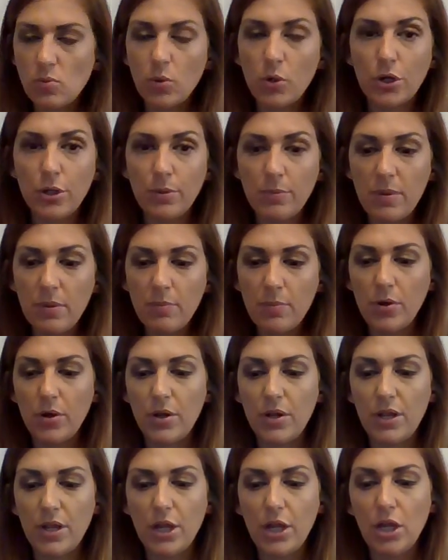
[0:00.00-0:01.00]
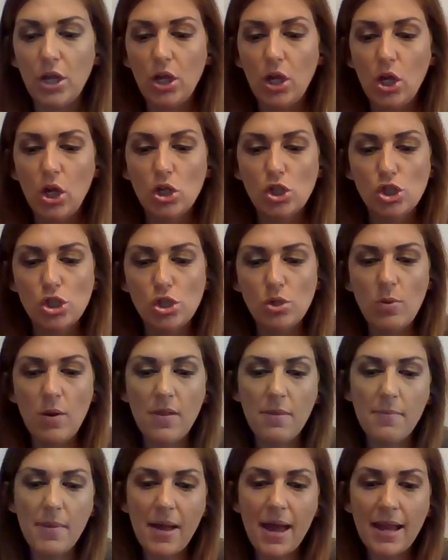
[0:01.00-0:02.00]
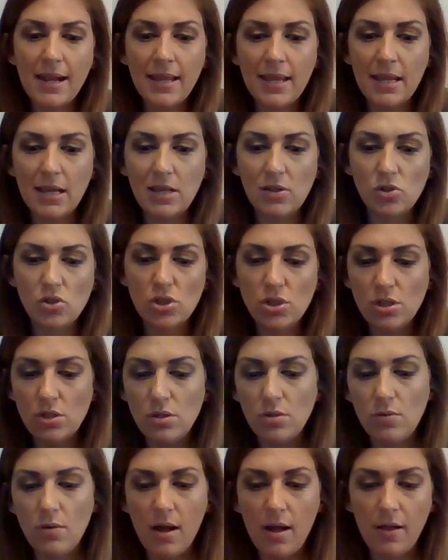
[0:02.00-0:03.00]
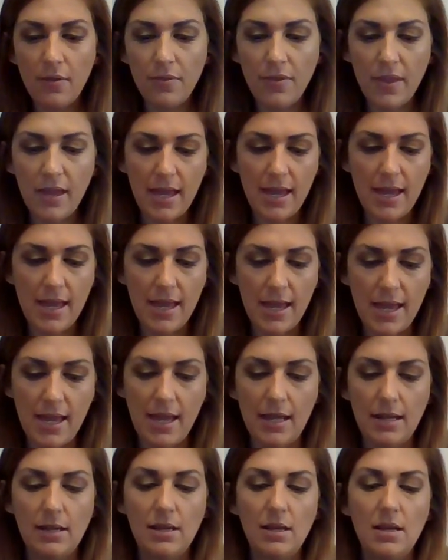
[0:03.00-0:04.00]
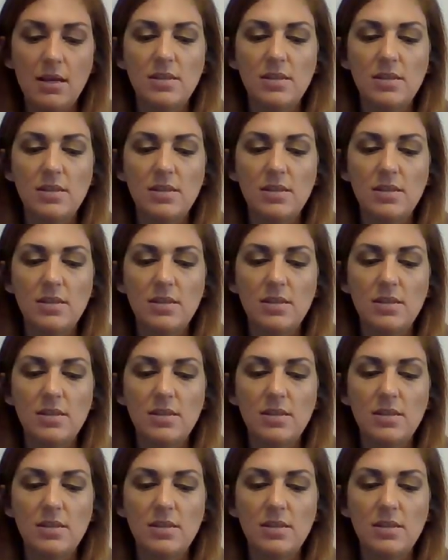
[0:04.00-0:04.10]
we're going to be putting 2 on the body and 2 on the head.